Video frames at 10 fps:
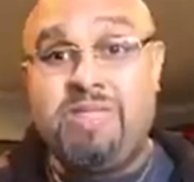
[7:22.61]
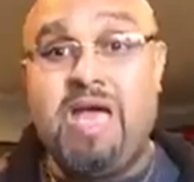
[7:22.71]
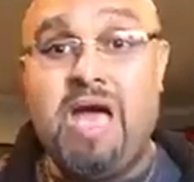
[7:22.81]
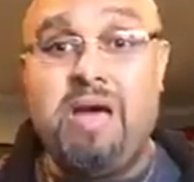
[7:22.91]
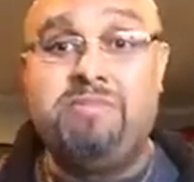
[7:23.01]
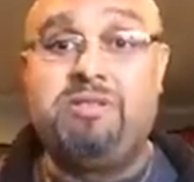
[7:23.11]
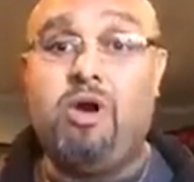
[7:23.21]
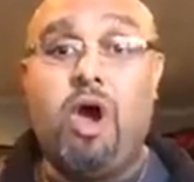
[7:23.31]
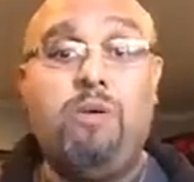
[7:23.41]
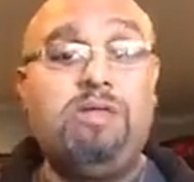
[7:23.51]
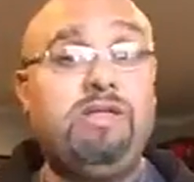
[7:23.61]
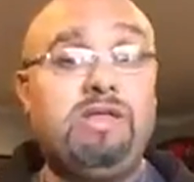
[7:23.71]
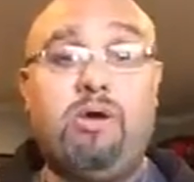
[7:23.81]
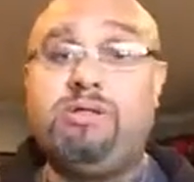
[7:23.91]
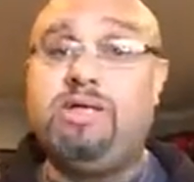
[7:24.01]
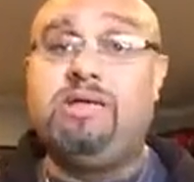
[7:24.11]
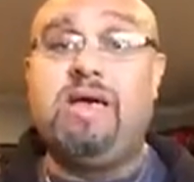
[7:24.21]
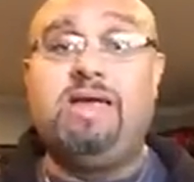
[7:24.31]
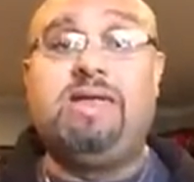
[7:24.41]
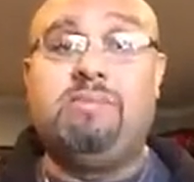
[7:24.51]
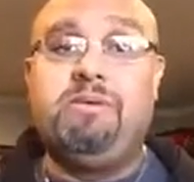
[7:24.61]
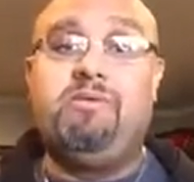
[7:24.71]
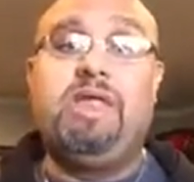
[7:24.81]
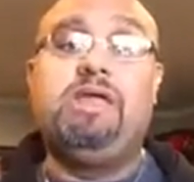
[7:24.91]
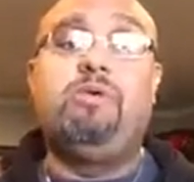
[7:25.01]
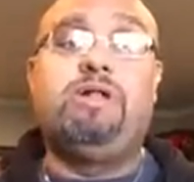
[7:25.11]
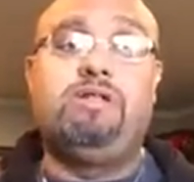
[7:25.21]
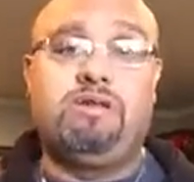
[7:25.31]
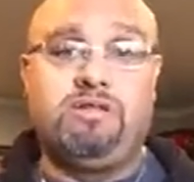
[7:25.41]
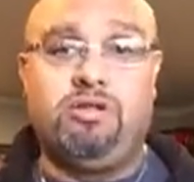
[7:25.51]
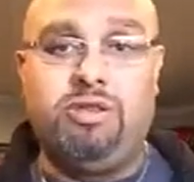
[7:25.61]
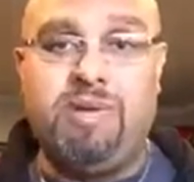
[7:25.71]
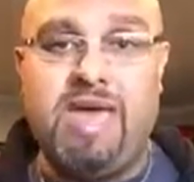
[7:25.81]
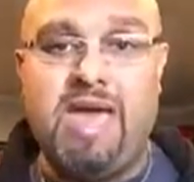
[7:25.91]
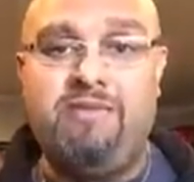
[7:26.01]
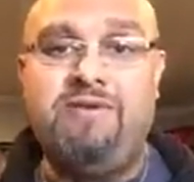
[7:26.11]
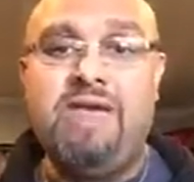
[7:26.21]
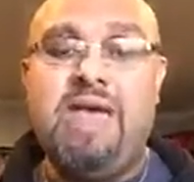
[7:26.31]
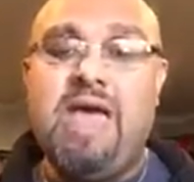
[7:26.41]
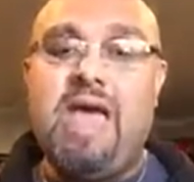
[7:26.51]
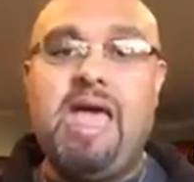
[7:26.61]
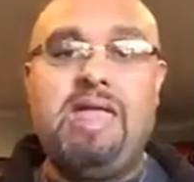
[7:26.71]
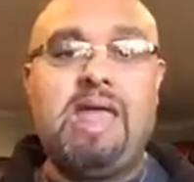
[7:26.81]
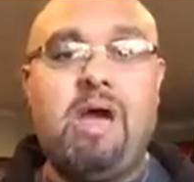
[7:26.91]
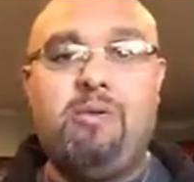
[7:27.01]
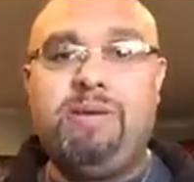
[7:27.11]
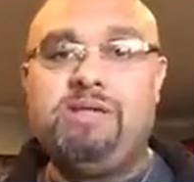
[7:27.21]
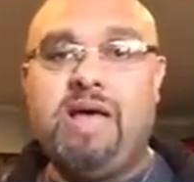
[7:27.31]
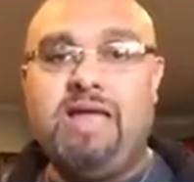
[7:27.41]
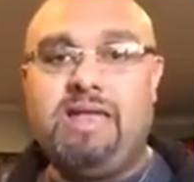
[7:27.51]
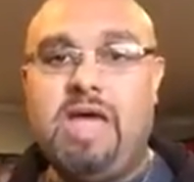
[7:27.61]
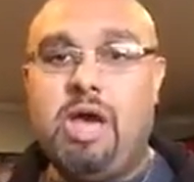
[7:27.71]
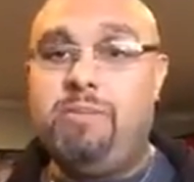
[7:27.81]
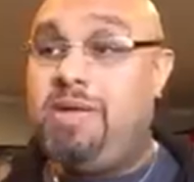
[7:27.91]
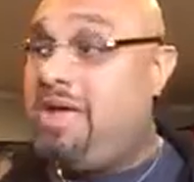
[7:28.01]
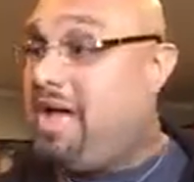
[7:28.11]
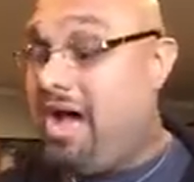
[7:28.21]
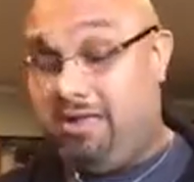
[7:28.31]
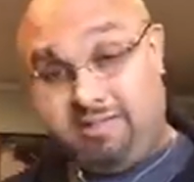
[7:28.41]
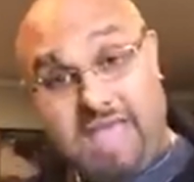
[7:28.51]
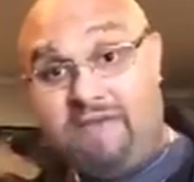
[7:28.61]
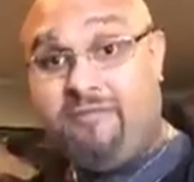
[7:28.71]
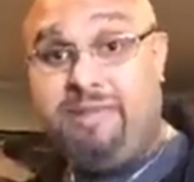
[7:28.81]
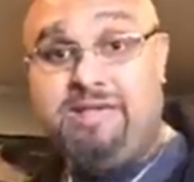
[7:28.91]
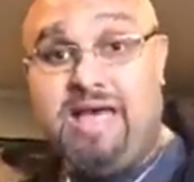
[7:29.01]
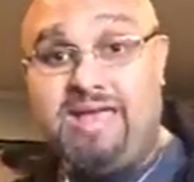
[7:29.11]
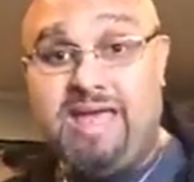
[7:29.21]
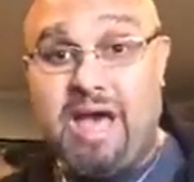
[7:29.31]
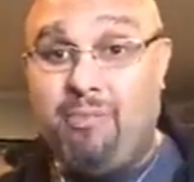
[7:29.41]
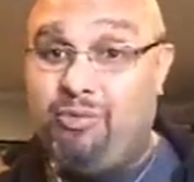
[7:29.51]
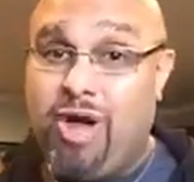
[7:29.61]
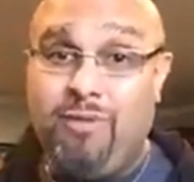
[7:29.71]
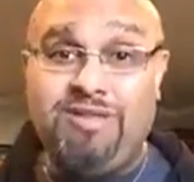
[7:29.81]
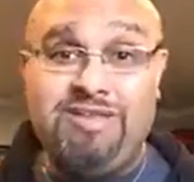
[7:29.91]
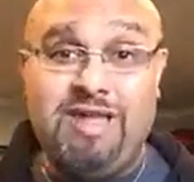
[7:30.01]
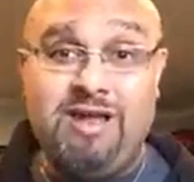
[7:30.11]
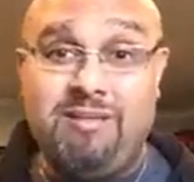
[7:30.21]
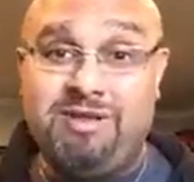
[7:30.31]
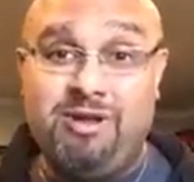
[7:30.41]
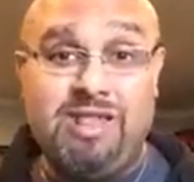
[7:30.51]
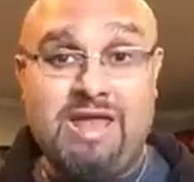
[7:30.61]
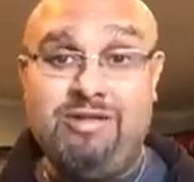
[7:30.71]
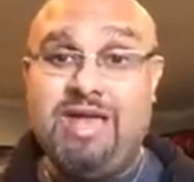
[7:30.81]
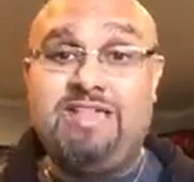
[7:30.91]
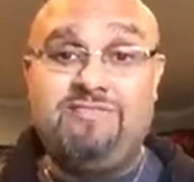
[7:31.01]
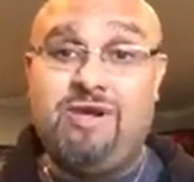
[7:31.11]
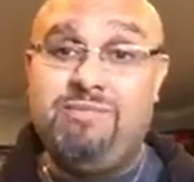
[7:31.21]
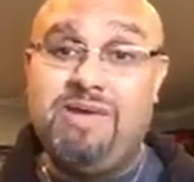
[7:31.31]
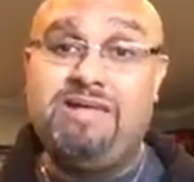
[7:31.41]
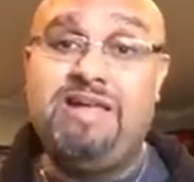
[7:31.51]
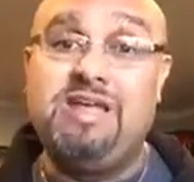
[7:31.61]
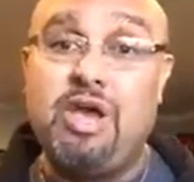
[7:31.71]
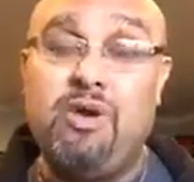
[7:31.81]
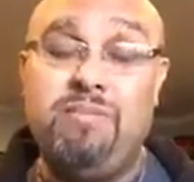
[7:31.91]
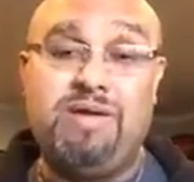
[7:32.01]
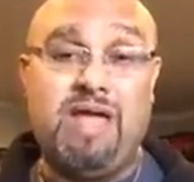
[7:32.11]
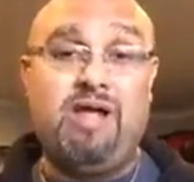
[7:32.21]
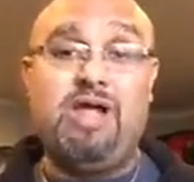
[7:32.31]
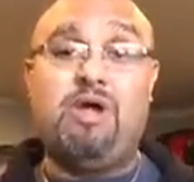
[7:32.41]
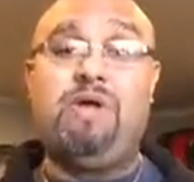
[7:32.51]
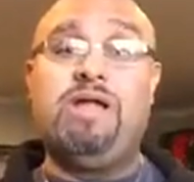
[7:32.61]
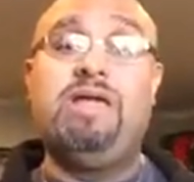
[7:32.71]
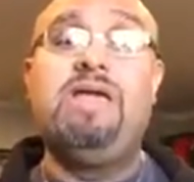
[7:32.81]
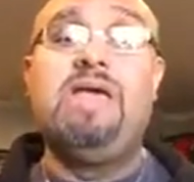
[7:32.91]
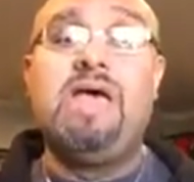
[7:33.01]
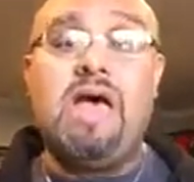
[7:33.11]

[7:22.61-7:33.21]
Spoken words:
So you can always get in contact with me with any questions or concerns you may have, and I will be glad to help. Our staff will be glad to help. We're always here. I'm sure a lot of you guys have already met Chico and McCary already.